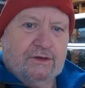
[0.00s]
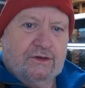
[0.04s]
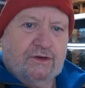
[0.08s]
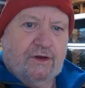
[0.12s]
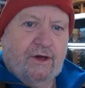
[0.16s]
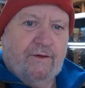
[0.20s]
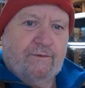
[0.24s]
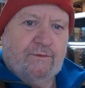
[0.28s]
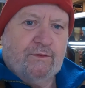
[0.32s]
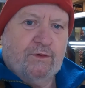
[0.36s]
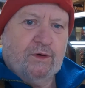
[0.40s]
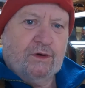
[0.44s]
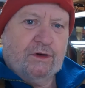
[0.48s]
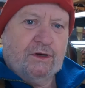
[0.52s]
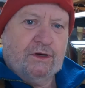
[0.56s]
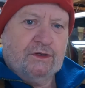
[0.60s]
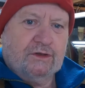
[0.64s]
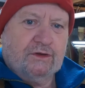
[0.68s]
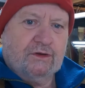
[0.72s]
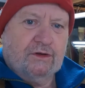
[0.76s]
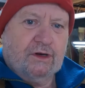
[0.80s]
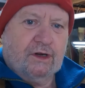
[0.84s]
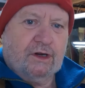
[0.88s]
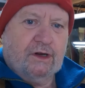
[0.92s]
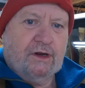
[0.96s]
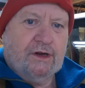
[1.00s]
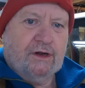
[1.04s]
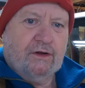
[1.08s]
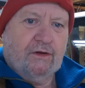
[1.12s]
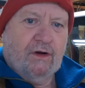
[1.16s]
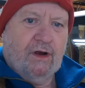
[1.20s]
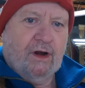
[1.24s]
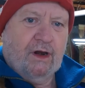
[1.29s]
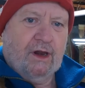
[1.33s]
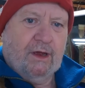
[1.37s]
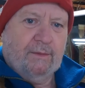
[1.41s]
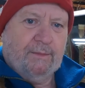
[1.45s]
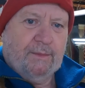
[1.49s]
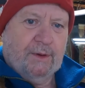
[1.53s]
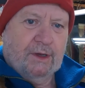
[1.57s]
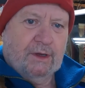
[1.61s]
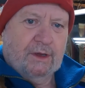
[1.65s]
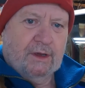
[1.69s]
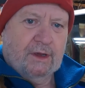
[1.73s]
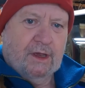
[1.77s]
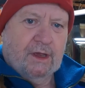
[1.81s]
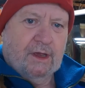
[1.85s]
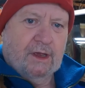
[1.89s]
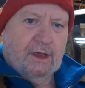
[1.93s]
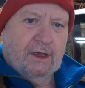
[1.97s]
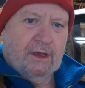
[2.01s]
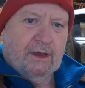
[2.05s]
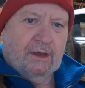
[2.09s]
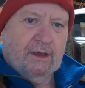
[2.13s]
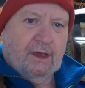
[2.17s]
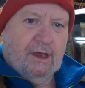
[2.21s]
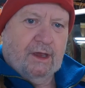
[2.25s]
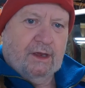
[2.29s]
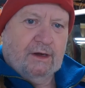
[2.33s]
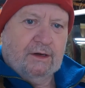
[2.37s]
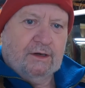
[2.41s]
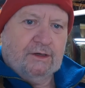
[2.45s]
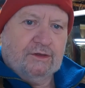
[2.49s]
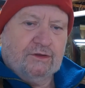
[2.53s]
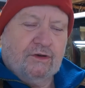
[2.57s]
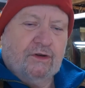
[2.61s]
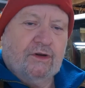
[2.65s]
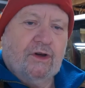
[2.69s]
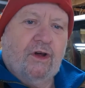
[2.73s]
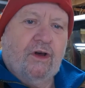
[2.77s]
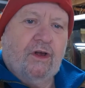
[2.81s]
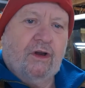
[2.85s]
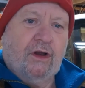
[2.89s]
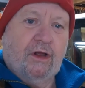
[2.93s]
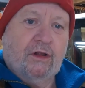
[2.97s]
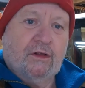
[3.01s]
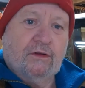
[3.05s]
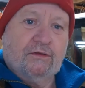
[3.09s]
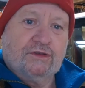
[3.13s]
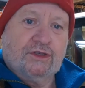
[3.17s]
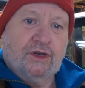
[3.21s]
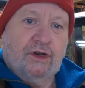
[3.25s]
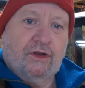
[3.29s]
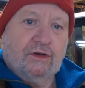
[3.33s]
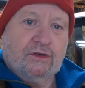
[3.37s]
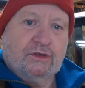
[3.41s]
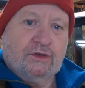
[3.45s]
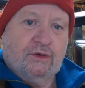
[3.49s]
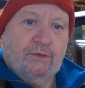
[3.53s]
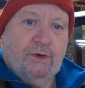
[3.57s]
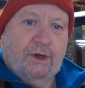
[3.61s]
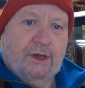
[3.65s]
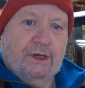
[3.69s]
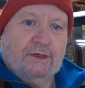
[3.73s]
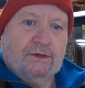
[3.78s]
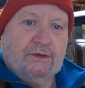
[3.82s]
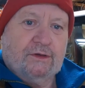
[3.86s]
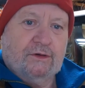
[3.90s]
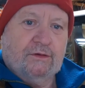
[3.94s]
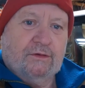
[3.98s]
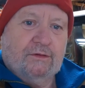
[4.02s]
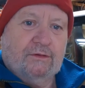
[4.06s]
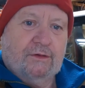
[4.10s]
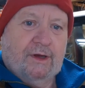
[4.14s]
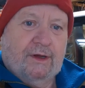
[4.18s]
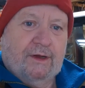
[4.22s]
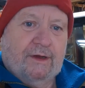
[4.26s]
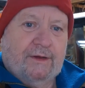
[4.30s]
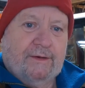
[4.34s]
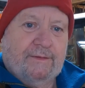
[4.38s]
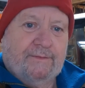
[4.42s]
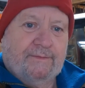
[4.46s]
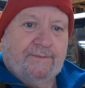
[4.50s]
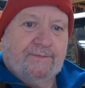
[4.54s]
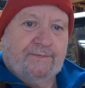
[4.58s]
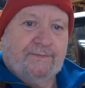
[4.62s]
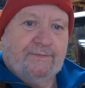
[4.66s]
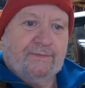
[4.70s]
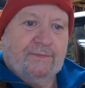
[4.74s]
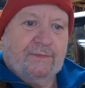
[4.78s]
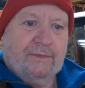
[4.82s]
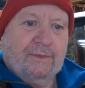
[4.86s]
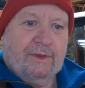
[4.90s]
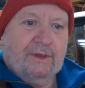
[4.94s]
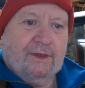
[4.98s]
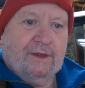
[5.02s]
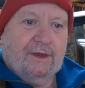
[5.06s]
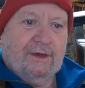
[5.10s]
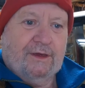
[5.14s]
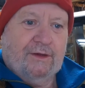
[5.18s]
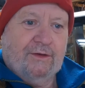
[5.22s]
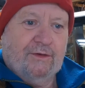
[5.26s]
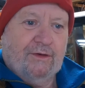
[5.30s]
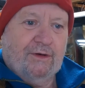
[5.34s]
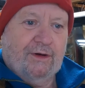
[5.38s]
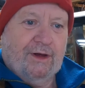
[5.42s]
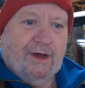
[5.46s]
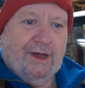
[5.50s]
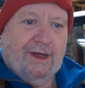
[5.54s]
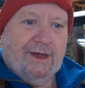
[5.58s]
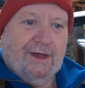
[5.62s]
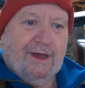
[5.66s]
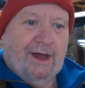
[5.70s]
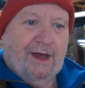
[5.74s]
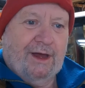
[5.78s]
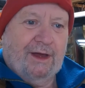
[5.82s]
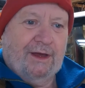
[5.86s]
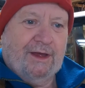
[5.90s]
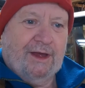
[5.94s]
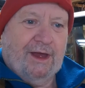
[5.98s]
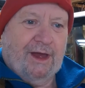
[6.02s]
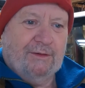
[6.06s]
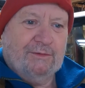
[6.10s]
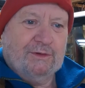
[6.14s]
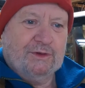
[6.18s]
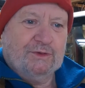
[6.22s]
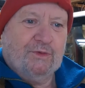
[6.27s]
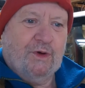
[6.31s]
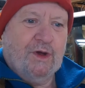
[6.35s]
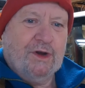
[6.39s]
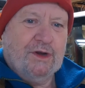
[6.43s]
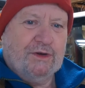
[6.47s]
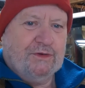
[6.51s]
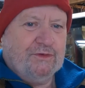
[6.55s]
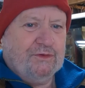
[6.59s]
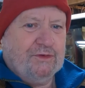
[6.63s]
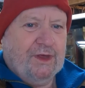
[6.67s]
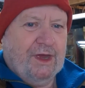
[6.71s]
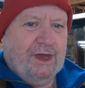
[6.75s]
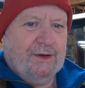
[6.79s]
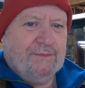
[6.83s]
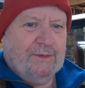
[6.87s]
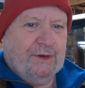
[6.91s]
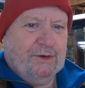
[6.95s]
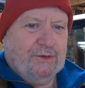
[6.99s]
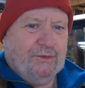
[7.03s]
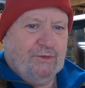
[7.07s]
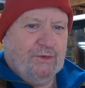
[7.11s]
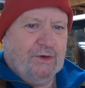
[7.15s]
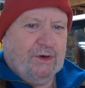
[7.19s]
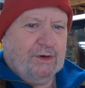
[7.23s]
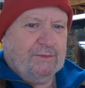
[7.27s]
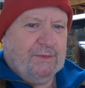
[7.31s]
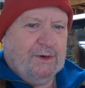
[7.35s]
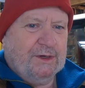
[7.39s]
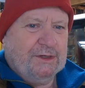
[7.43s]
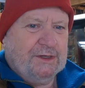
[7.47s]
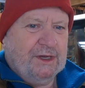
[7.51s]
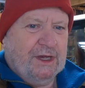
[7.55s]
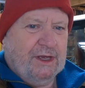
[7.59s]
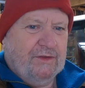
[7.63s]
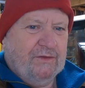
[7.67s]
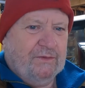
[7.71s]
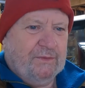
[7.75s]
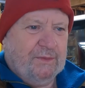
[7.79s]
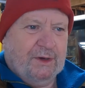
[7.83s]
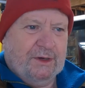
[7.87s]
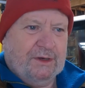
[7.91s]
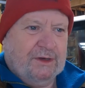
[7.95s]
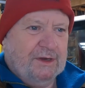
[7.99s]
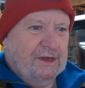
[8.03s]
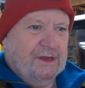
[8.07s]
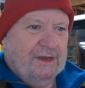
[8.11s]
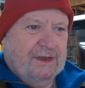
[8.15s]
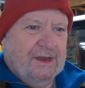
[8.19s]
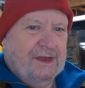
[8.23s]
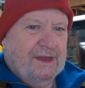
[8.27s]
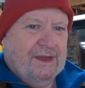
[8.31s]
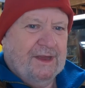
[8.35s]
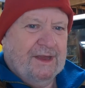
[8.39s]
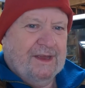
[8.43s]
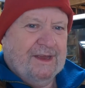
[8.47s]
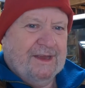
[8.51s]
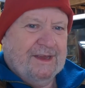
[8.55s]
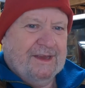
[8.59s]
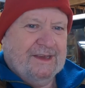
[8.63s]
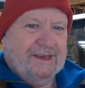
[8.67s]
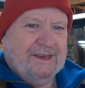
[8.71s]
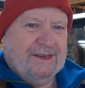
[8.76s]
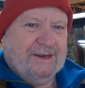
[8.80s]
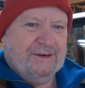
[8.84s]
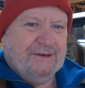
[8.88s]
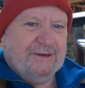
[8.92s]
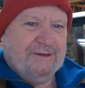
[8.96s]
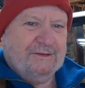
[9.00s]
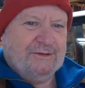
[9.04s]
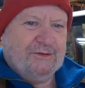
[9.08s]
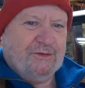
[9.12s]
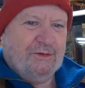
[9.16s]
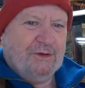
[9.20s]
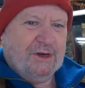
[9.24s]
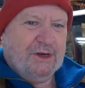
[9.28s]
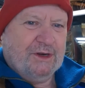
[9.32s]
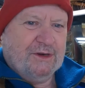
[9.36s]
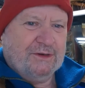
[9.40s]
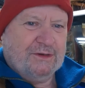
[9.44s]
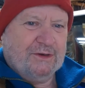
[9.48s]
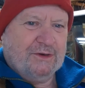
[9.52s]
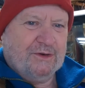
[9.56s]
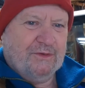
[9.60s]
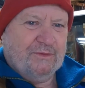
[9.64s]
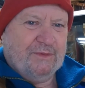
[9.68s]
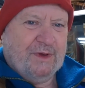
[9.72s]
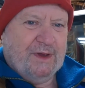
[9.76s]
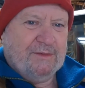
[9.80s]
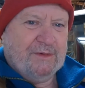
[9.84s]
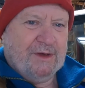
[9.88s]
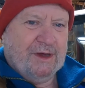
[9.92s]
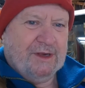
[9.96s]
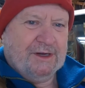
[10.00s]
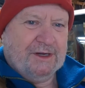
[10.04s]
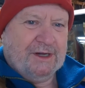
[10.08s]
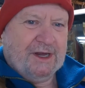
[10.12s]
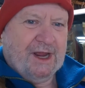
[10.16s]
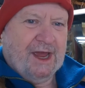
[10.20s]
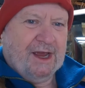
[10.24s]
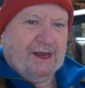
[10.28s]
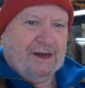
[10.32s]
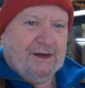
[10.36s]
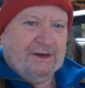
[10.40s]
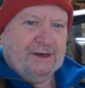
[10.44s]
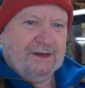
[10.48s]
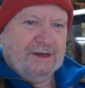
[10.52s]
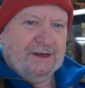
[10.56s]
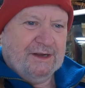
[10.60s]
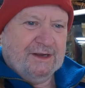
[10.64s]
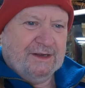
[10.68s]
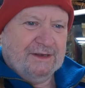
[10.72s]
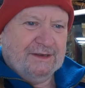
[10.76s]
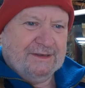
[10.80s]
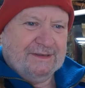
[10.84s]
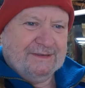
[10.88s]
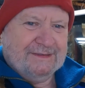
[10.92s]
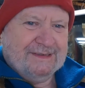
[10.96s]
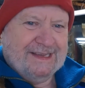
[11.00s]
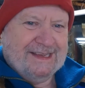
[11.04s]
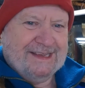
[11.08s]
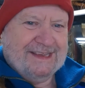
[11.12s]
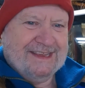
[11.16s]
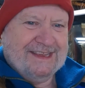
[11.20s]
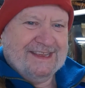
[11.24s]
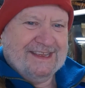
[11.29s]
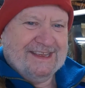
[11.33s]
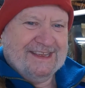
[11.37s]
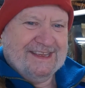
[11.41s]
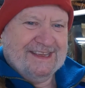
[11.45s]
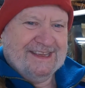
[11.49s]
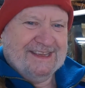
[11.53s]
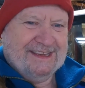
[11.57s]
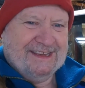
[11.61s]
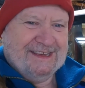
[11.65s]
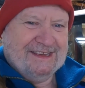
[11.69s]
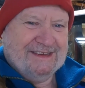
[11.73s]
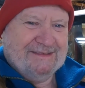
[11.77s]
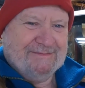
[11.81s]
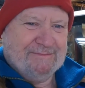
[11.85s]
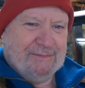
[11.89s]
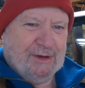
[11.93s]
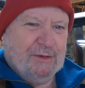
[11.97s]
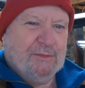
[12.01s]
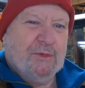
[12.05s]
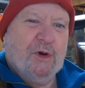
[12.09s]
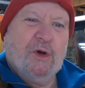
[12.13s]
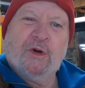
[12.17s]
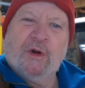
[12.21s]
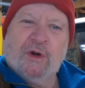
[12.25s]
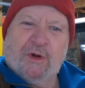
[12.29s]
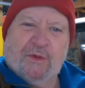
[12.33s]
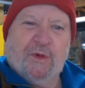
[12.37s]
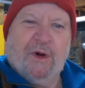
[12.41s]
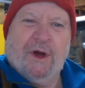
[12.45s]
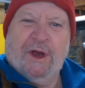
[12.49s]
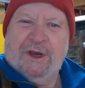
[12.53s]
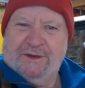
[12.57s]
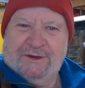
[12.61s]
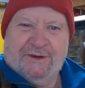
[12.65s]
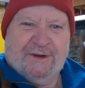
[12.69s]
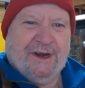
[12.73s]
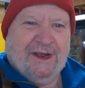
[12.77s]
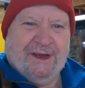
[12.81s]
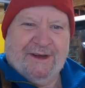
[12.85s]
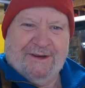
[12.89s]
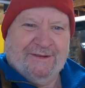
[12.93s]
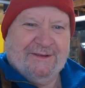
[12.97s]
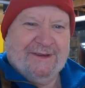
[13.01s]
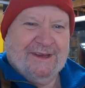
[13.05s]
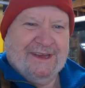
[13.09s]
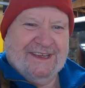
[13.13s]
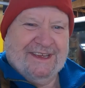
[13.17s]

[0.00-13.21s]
softwood, he's going to clean it all up, and he's going to haul all those logs away. So I was wanting to do that work myself, but 20 years ago maybe I'd have tackled it. But I'm older and wiser now.